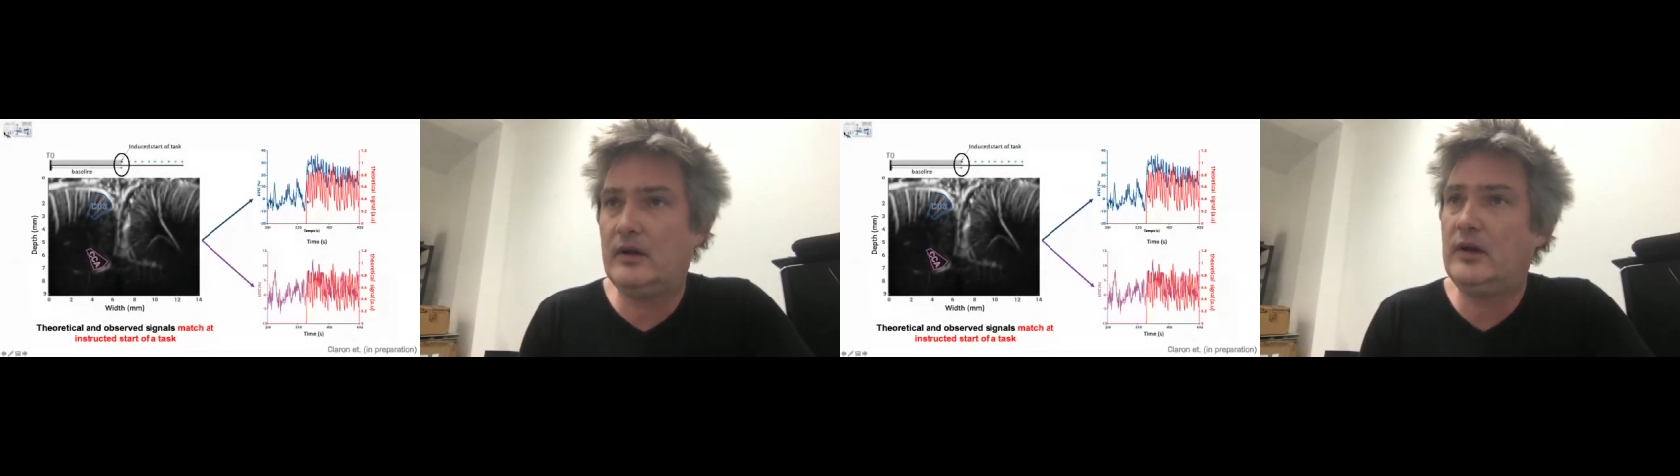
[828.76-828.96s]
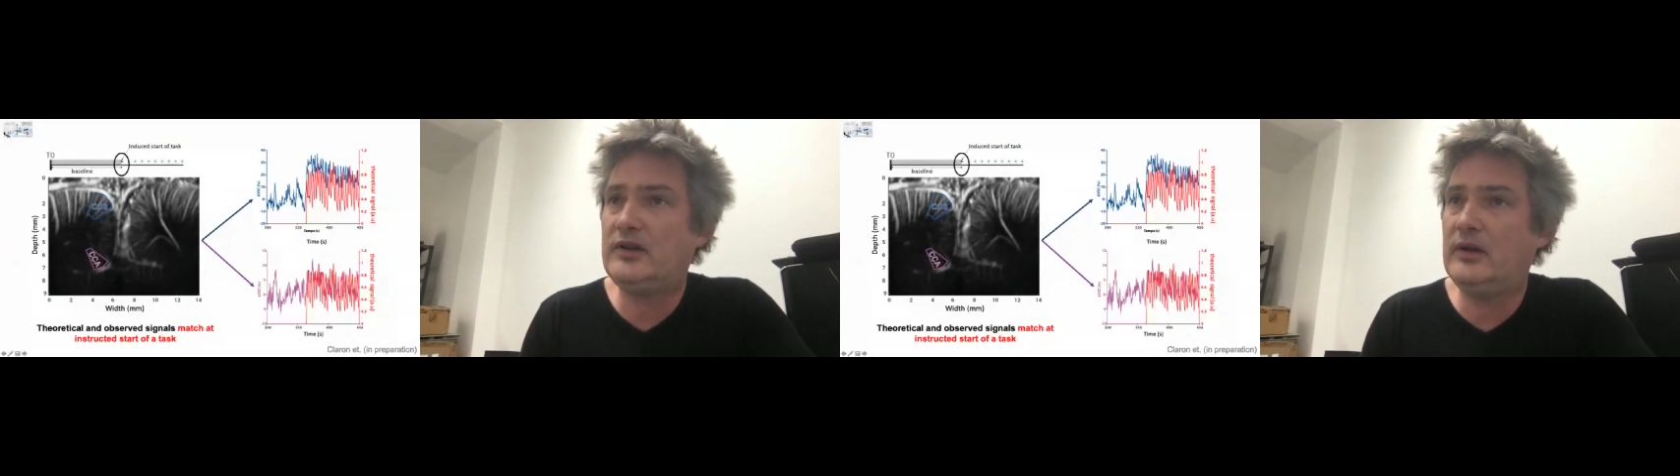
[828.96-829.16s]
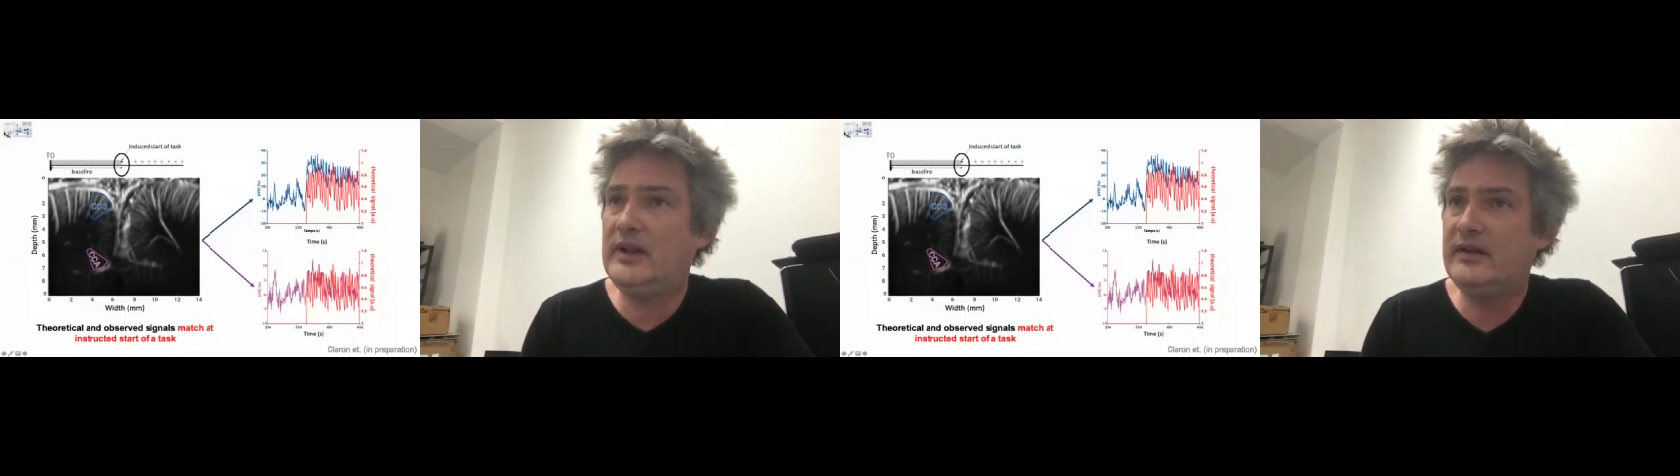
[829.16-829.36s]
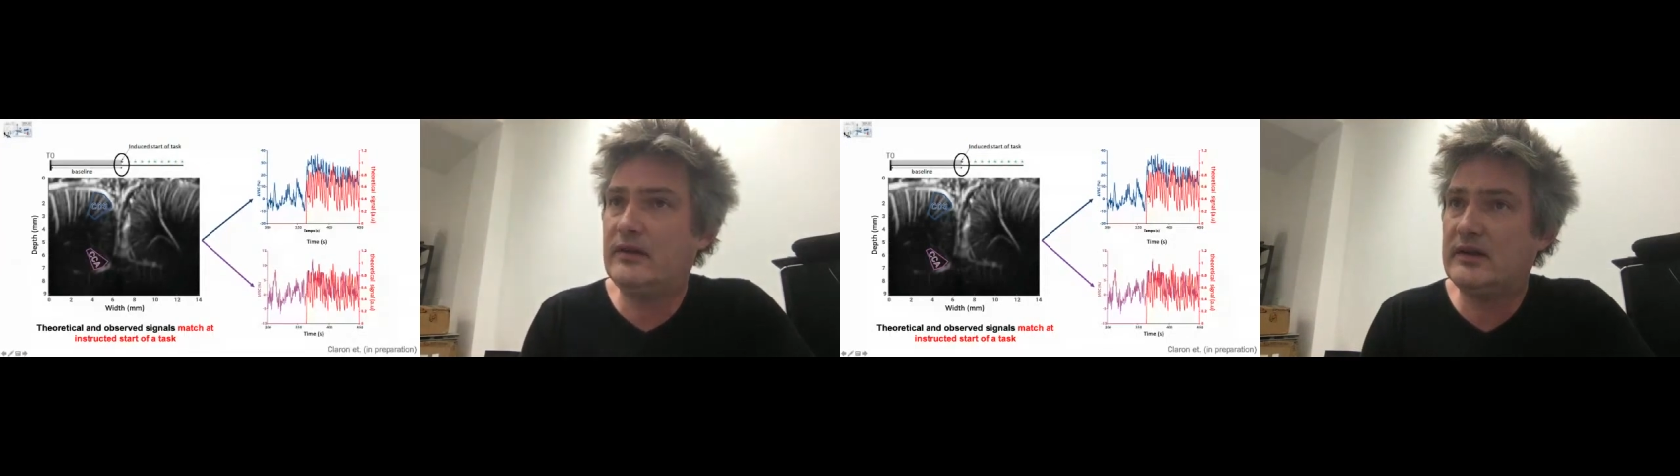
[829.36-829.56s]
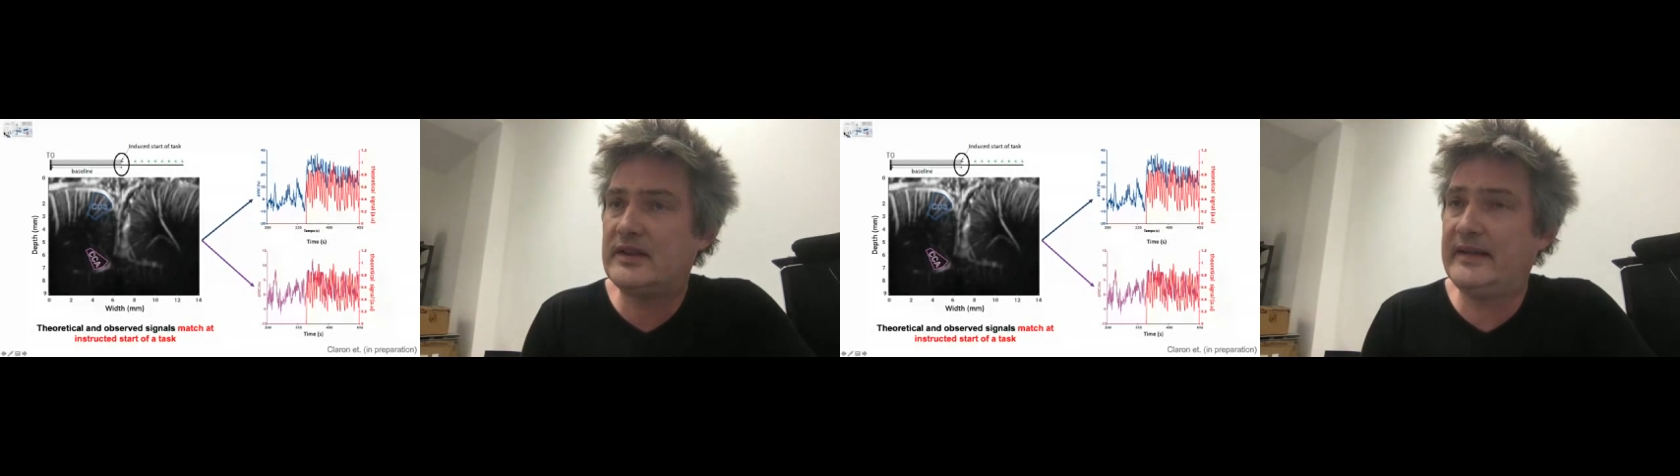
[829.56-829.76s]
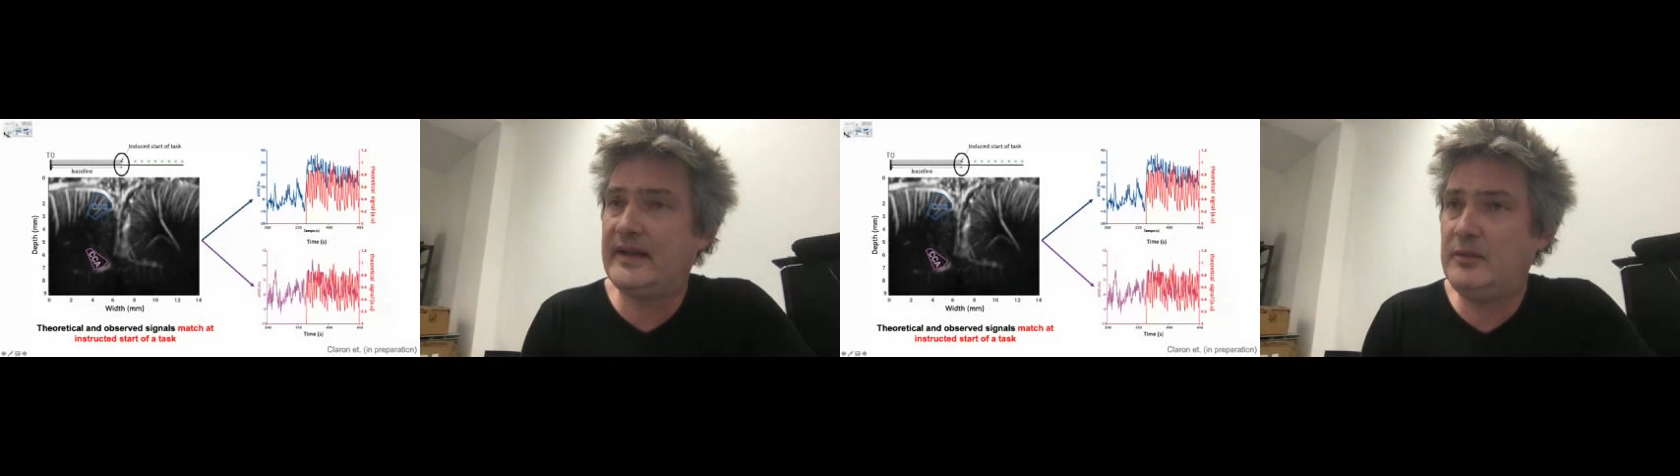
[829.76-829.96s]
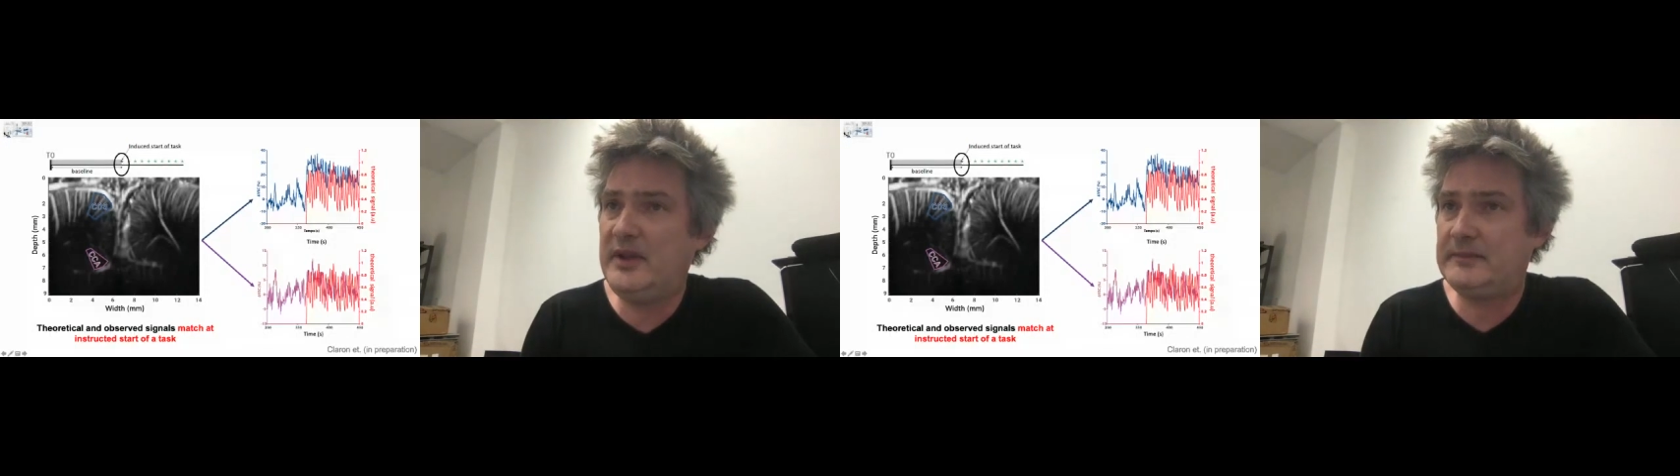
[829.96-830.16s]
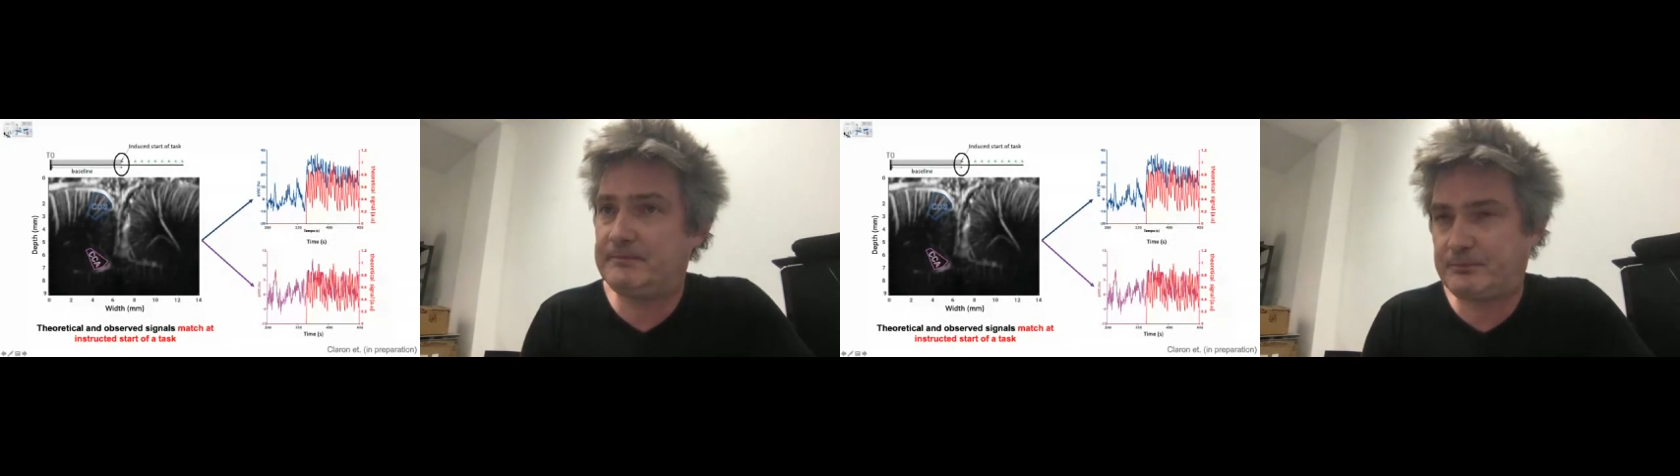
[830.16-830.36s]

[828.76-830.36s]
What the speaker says: only the dynamic,